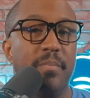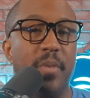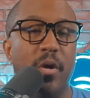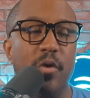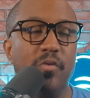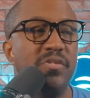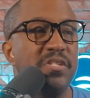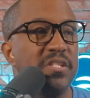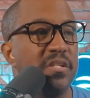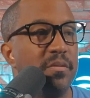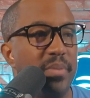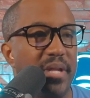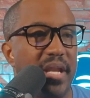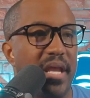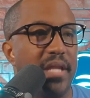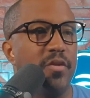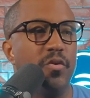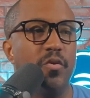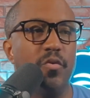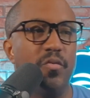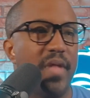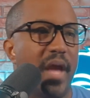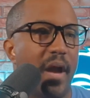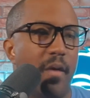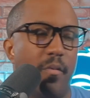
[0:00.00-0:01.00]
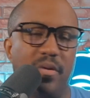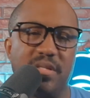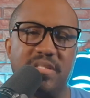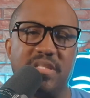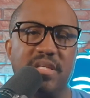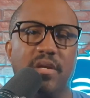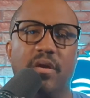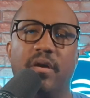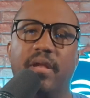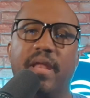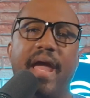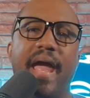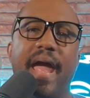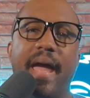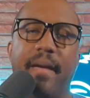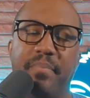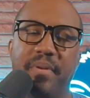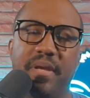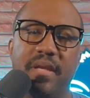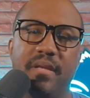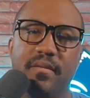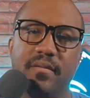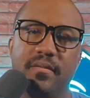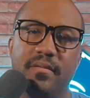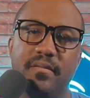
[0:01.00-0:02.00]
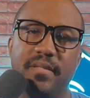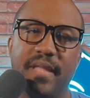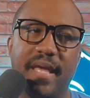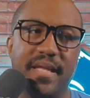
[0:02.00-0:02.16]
Bosa, but I knew that wasn't going to happen.